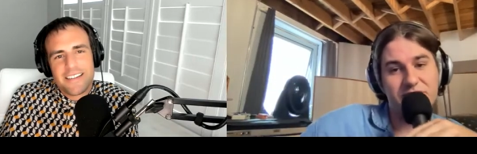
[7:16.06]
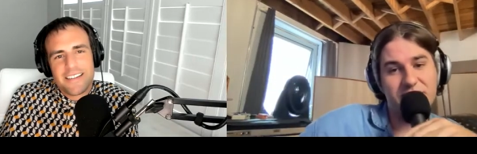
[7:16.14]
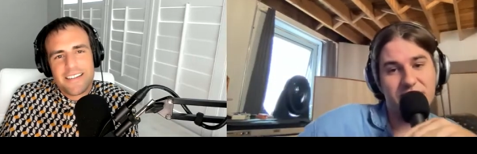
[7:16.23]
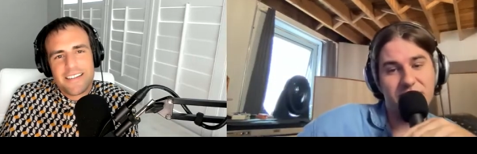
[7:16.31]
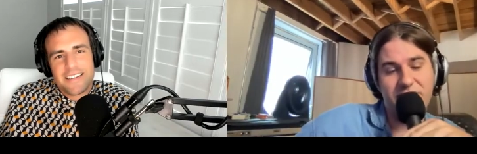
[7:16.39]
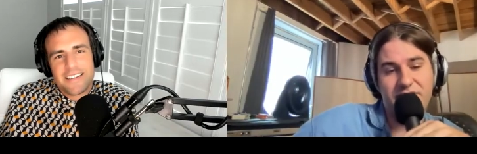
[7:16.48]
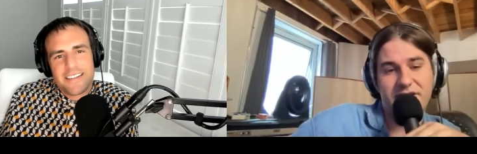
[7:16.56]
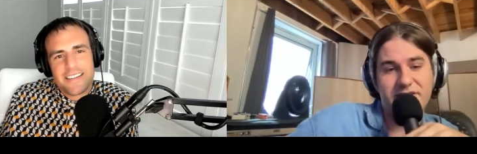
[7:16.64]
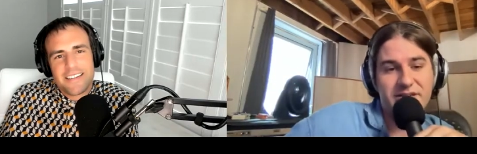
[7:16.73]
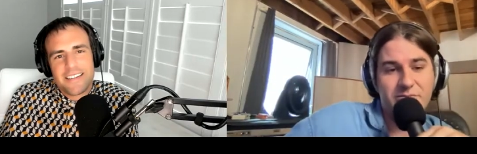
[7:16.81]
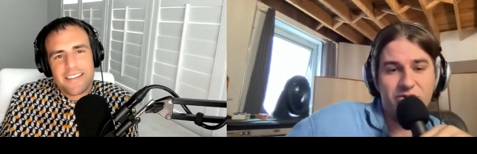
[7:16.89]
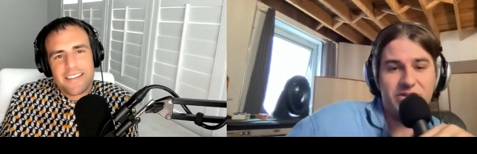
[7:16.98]
Speaker 1: So I think
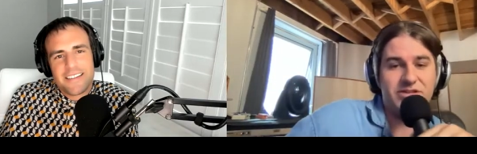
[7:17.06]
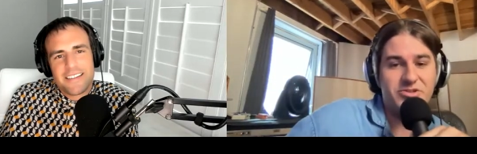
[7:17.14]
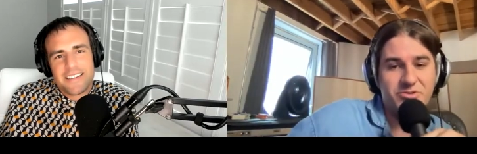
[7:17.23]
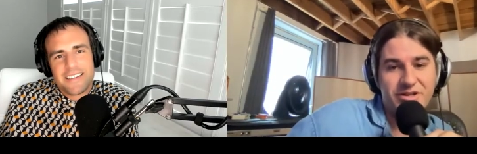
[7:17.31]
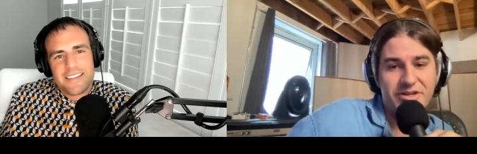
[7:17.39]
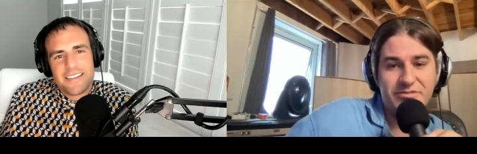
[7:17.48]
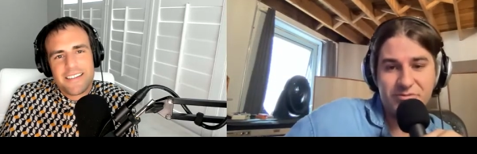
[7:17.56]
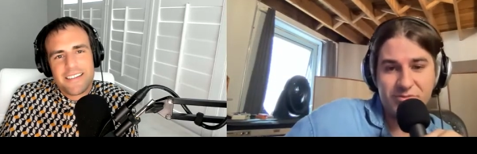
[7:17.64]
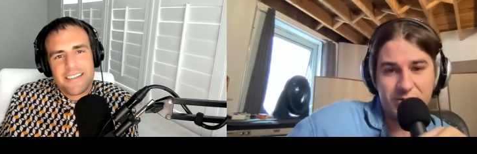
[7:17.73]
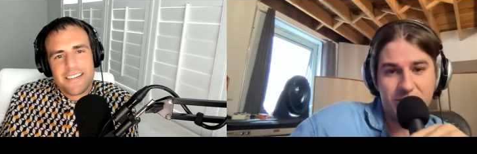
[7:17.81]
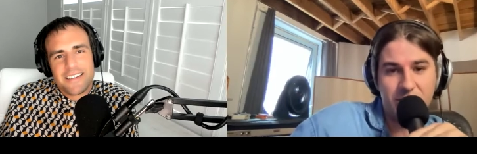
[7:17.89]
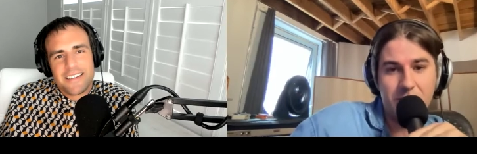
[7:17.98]
it's like pretty intriguing for
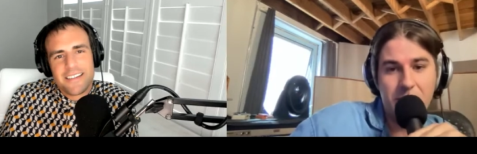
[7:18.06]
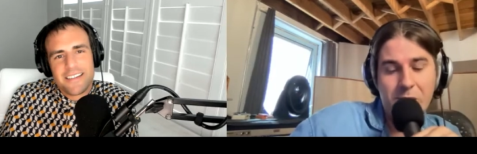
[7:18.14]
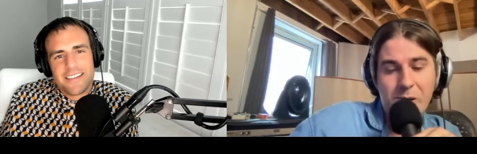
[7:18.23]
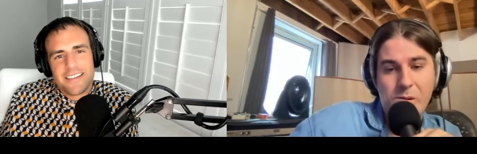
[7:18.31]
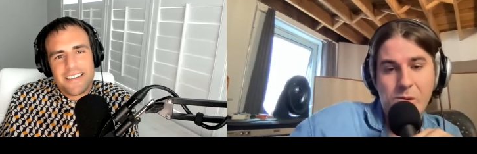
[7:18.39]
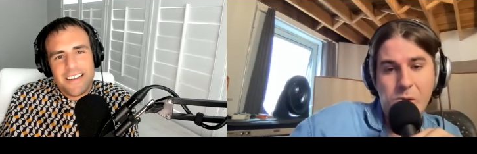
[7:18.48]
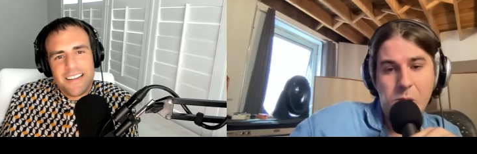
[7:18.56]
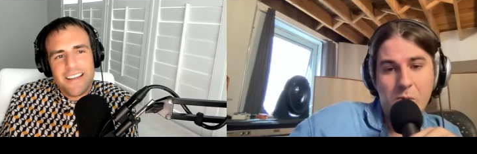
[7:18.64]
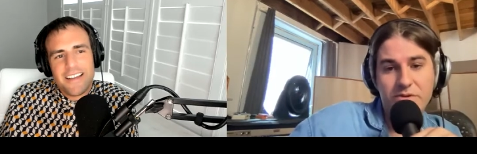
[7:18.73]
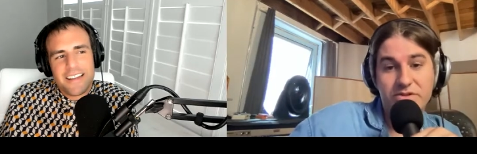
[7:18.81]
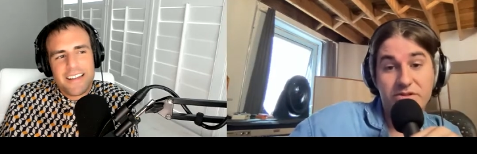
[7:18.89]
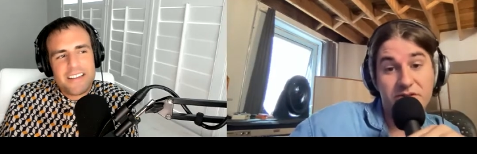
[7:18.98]
people.
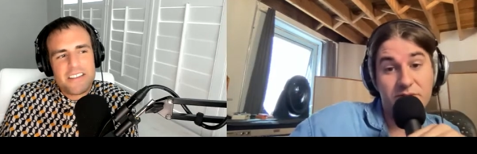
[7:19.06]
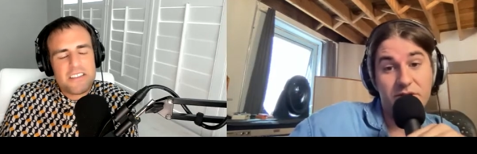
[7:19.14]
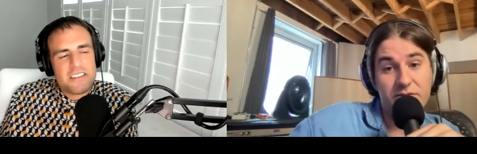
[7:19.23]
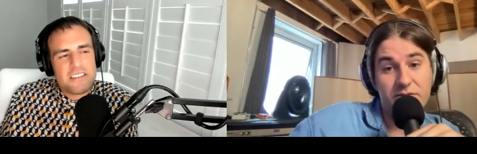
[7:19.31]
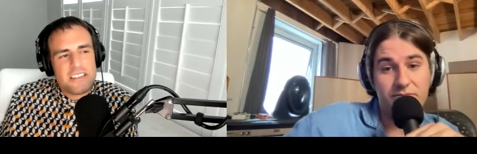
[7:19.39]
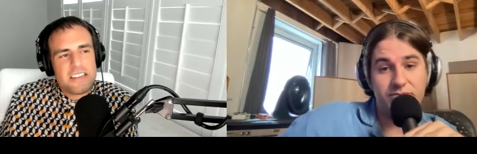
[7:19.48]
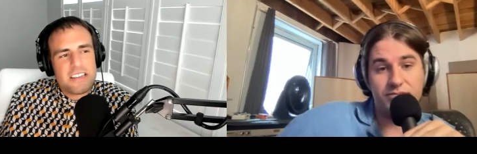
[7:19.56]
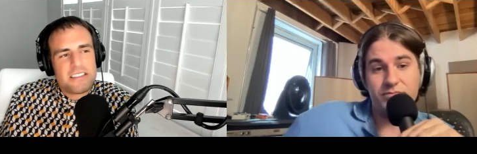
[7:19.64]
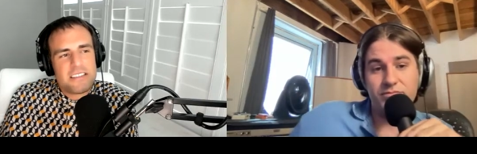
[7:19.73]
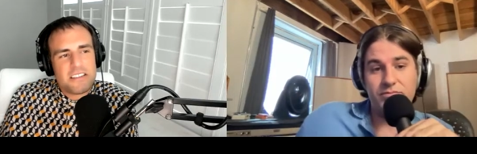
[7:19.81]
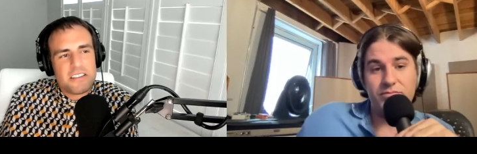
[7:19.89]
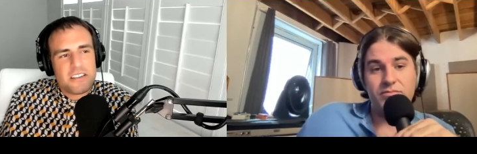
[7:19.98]
Speaker 2: Yeah, he's just he's
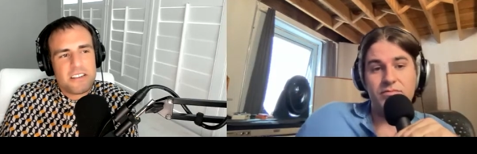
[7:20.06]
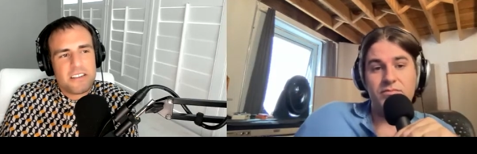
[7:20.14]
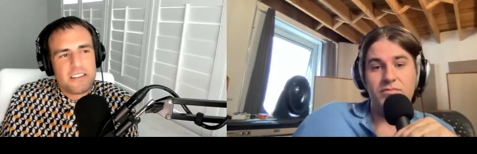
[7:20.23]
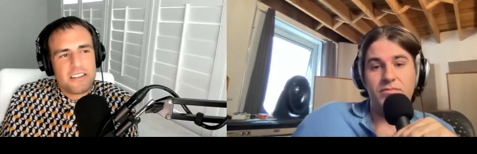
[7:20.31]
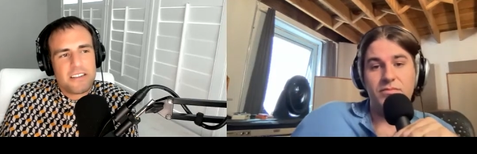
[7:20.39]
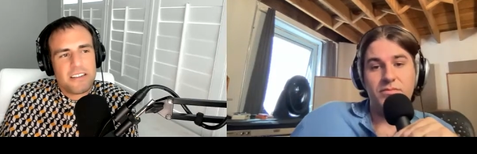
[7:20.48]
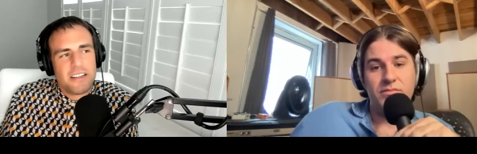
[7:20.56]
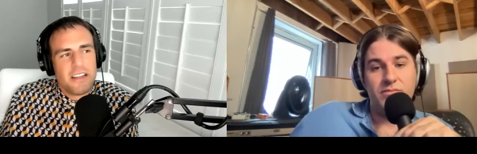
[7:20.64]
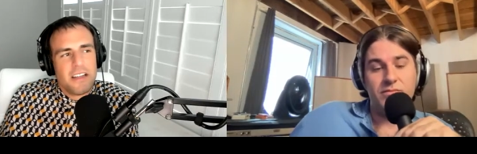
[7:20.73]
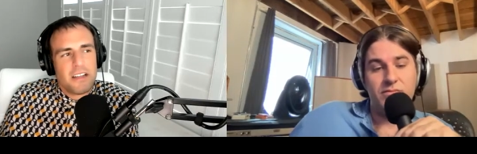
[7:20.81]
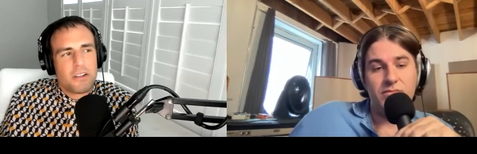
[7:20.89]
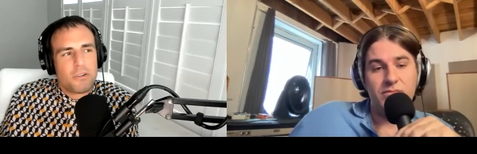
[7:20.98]
such a
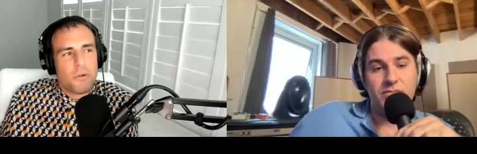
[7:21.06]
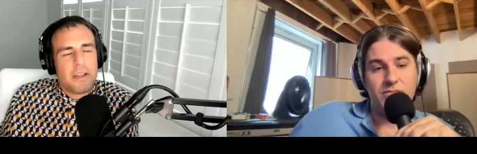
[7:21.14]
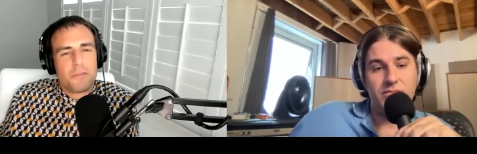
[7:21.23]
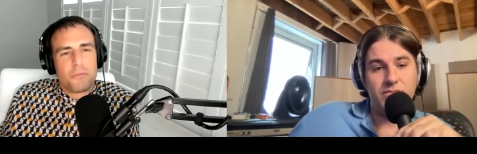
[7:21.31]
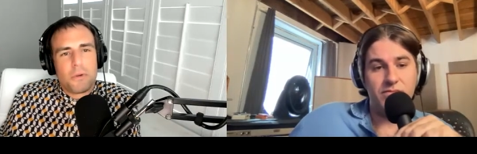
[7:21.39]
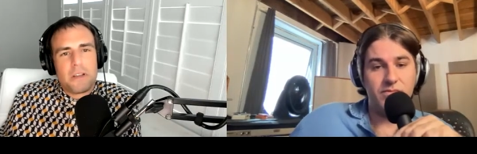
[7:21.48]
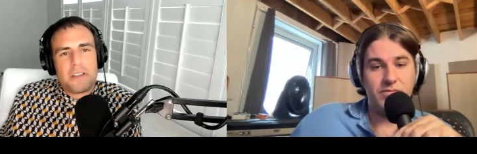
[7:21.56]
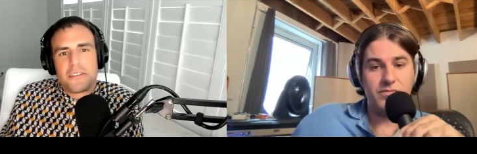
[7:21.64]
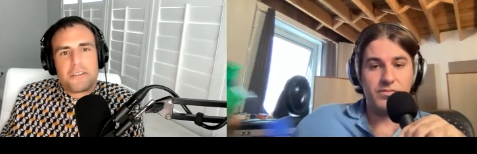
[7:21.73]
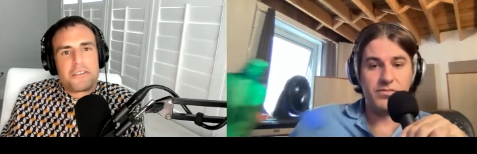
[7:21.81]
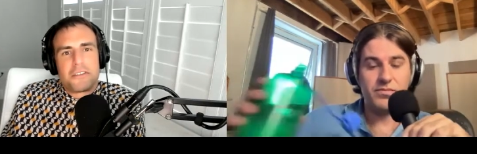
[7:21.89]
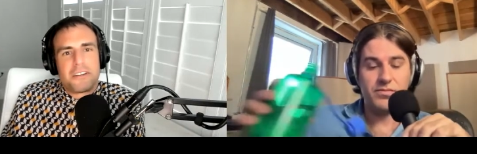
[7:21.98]
great
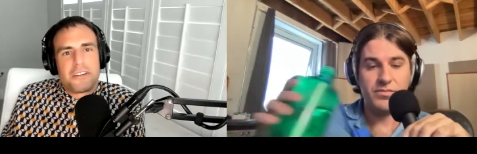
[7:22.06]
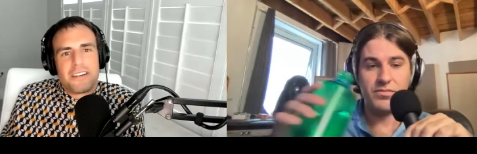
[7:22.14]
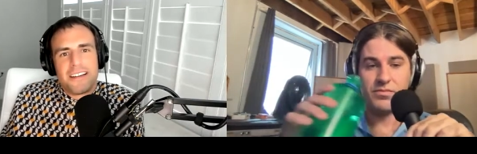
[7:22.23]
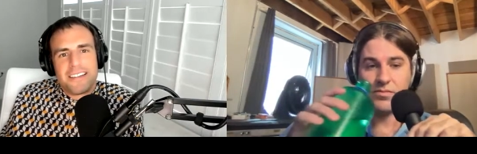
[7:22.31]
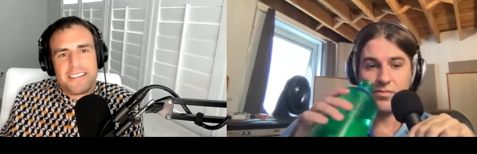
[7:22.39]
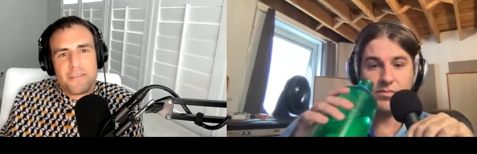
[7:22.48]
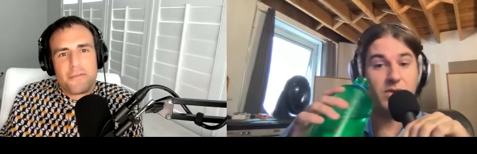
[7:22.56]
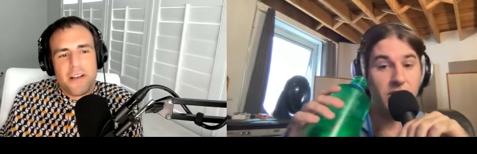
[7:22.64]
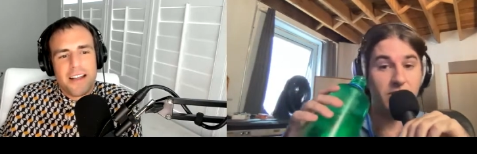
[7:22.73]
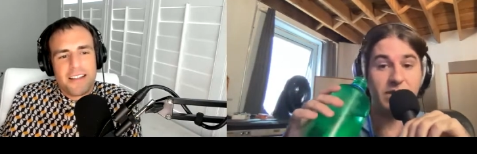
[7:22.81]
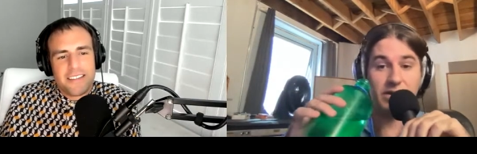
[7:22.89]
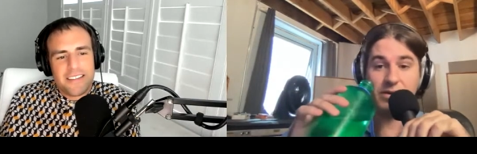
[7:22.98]
researcher to
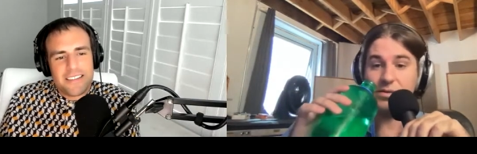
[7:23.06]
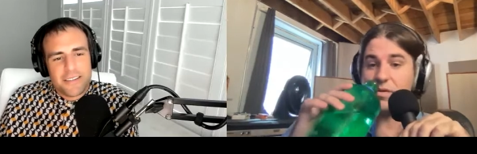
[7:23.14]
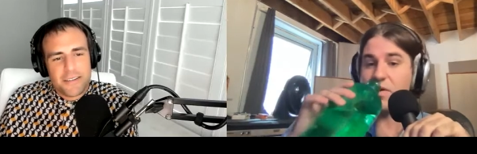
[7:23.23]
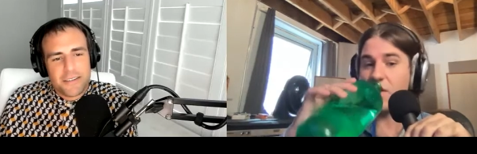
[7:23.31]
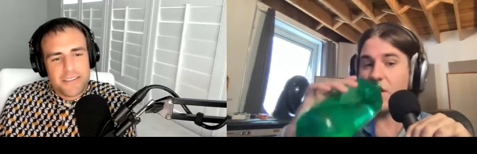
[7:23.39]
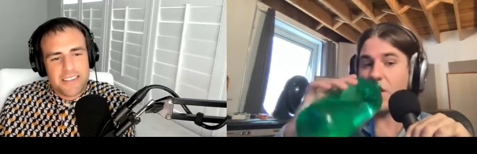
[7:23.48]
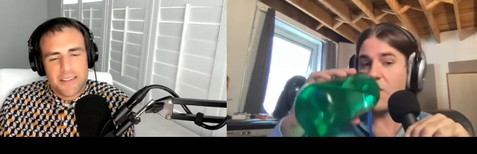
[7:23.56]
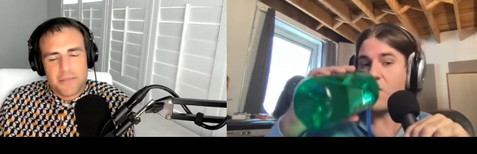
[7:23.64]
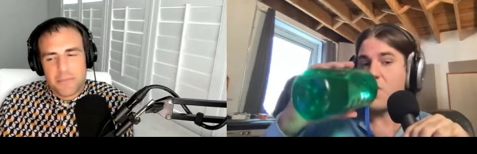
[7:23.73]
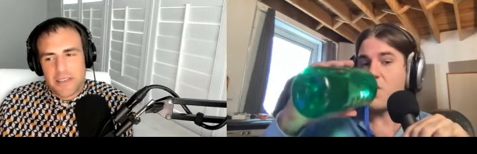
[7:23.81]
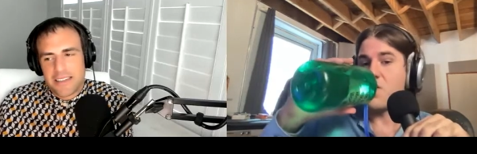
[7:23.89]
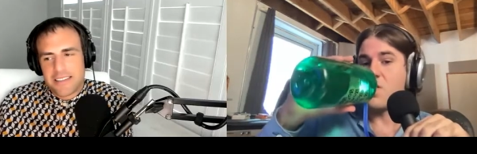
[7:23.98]
find these little
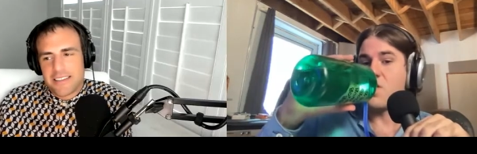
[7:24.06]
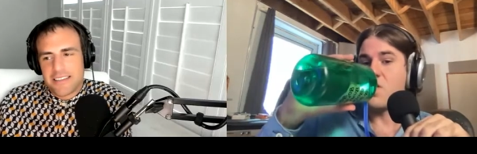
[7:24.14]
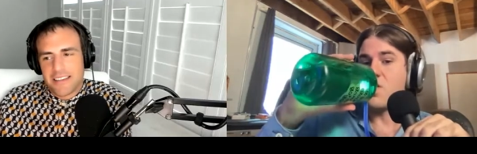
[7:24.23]
tidbits.